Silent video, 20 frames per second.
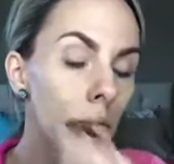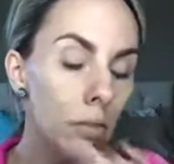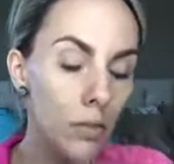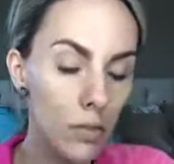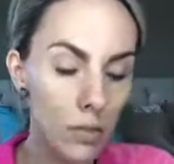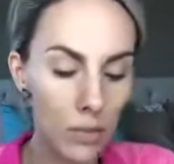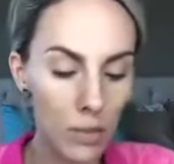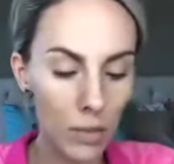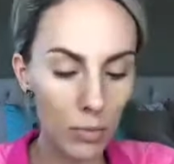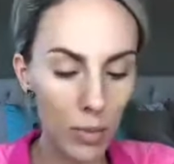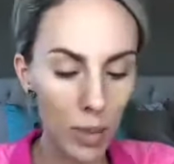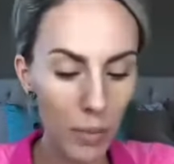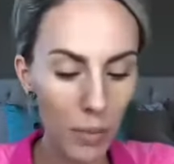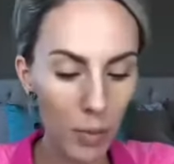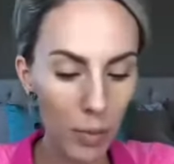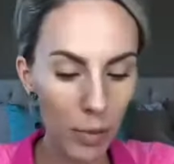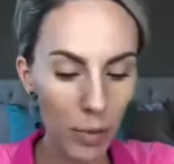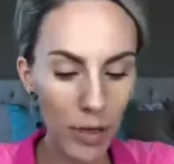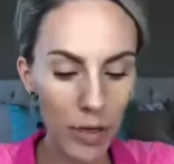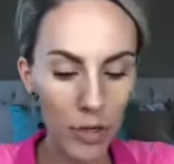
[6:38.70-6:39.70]
Some people
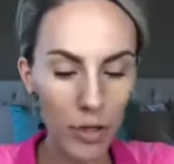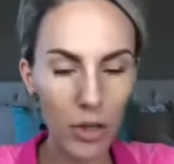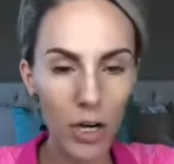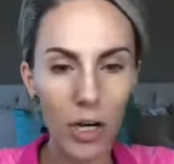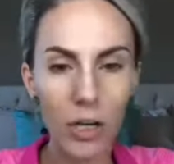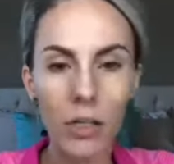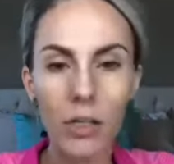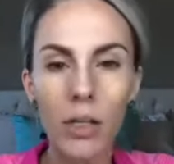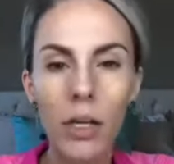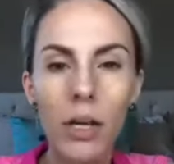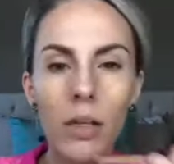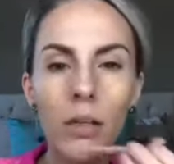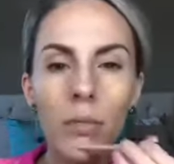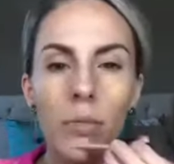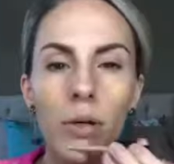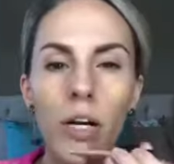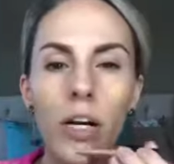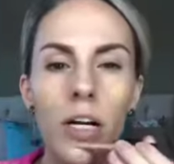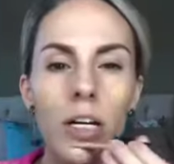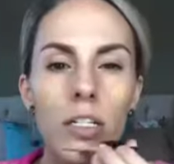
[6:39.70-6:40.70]
put it directly on the
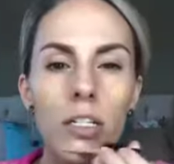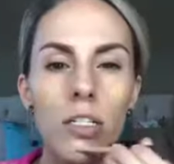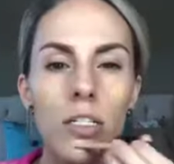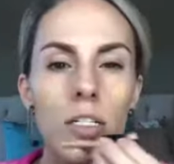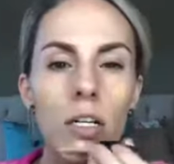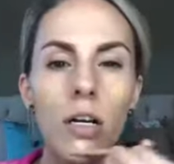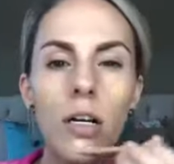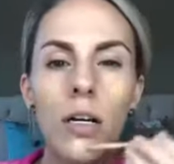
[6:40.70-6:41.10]
brush,